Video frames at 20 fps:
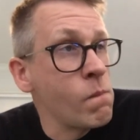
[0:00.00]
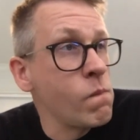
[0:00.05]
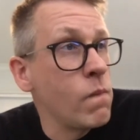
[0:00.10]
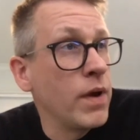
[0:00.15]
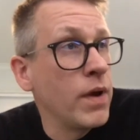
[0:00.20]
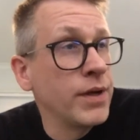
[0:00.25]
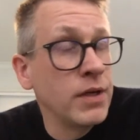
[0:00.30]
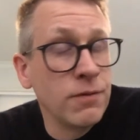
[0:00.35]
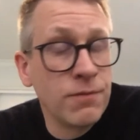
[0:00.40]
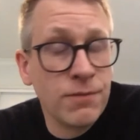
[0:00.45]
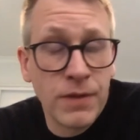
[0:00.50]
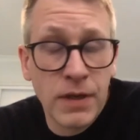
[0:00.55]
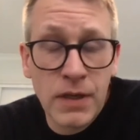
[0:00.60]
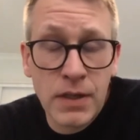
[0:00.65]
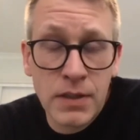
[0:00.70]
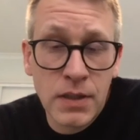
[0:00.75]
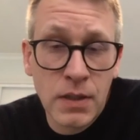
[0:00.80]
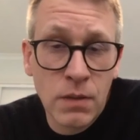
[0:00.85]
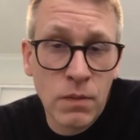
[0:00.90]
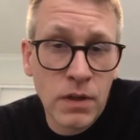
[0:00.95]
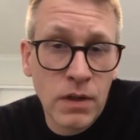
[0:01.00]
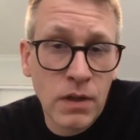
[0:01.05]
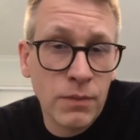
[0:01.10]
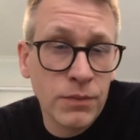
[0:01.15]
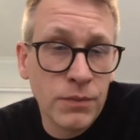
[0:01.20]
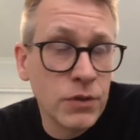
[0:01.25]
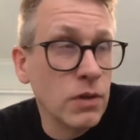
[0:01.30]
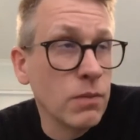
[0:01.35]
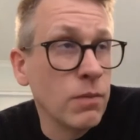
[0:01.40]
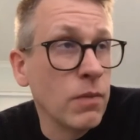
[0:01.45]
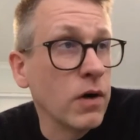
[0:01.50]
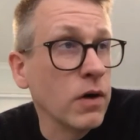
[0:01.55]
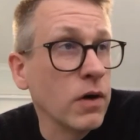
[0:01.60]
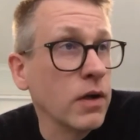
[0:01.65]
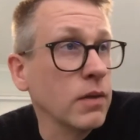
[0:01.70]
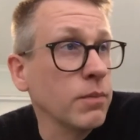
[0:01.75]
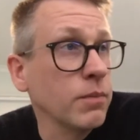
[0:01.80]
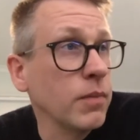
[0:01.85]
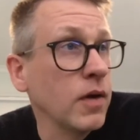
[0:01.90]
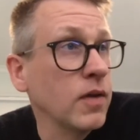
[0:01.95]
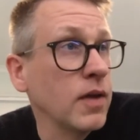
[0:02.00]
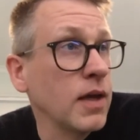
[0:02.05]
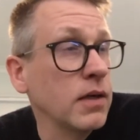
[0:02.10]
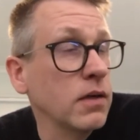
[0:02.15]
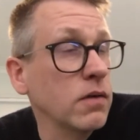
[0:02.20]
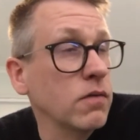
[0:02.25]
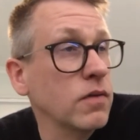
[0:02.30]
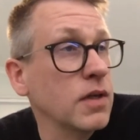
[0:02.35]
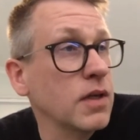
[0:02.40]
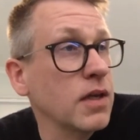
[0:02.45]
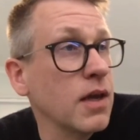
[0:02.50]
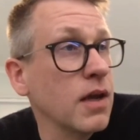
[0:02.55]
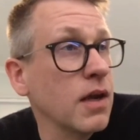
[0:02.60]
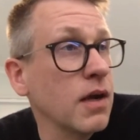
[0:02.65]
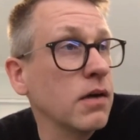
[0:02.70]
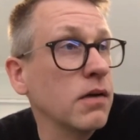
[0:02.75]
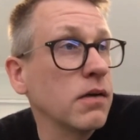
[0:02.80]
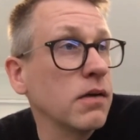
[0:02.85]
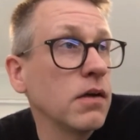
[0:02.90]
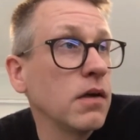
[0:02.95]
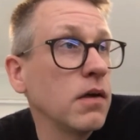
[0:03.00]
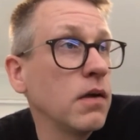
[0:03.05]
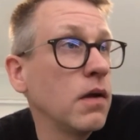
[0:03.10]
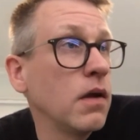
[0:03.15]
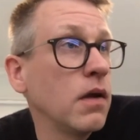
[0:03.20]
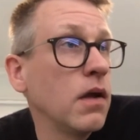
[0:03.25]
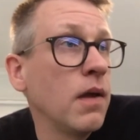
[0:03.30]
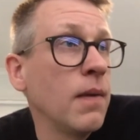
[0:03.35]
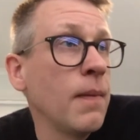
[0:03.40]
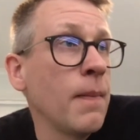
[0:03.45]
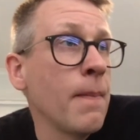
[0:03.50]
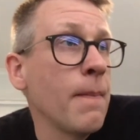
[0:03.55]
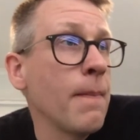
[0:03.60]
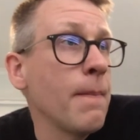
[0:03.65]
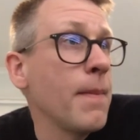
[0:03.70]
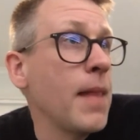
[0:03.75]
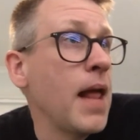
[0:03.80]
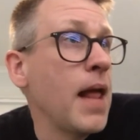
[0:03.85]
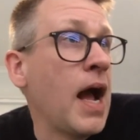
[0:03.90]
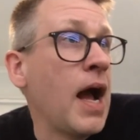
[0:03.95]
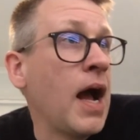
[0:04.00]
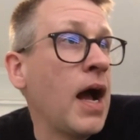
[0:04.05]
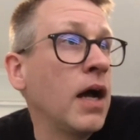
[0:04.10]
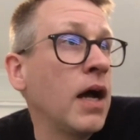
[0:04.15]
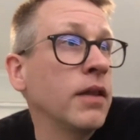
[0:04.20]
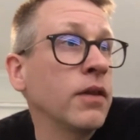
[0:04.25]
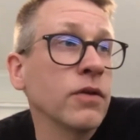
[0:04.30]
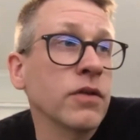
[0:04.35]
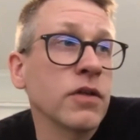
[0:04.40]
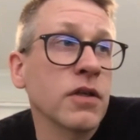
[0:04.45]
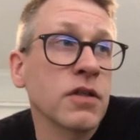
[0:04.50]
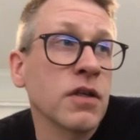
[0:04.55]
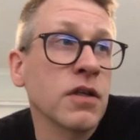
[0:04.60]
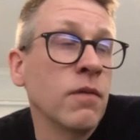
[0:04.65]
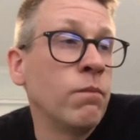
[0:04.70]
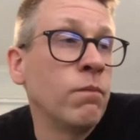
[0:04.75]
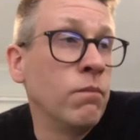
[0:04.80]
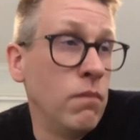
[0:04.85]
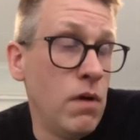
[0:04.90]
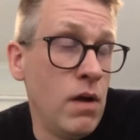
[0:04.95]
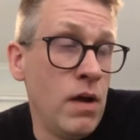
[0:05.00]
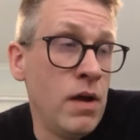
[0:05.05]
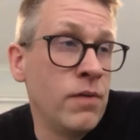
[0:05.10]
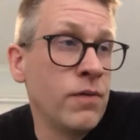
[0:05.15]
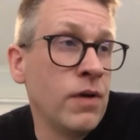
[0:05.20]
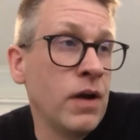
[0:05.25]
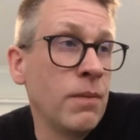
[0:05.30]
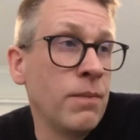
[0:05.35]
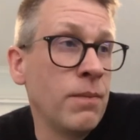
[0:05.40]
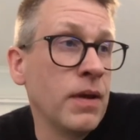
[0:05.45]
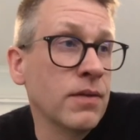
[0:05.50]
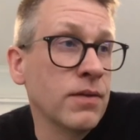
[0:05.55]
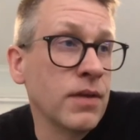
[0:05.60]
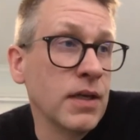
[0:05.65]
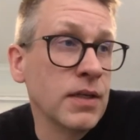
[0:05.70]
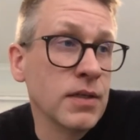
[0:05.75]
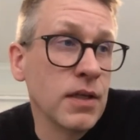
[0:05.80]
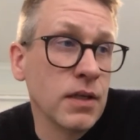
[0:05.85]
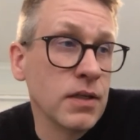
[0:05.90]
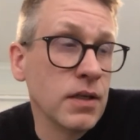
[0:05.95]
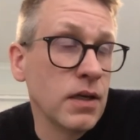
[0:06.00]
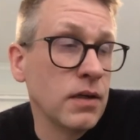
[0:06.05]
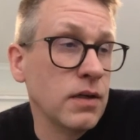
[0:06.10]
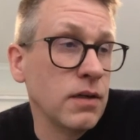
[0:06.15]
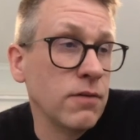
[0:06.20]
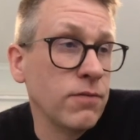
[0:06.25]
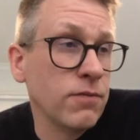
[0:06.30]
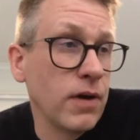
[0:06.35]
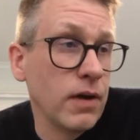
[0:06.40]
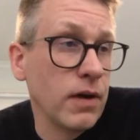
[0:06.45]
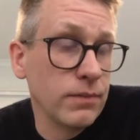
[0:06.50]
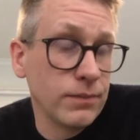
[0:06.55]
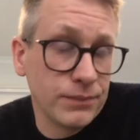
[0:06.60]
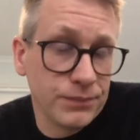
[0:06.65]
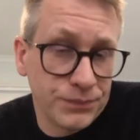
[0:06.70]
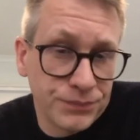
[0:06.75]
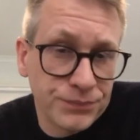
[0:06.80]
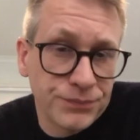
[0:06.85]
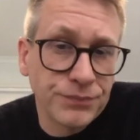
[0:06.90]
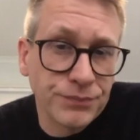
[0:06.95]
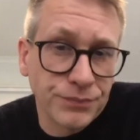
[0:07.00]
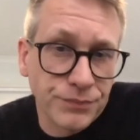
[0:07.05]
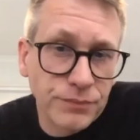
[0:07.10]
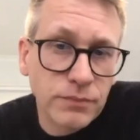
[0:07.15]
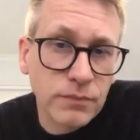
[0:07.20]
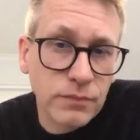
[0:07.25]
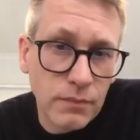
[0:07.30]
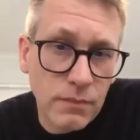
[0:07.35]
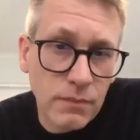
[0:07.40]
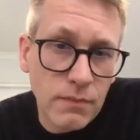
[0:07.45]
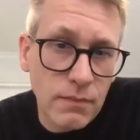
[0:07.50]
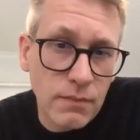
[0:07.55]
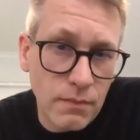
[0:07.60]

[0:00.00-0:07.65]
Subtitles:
Definity will come to the market by the end of the year. Those are some really big things outside DeFi. Okay.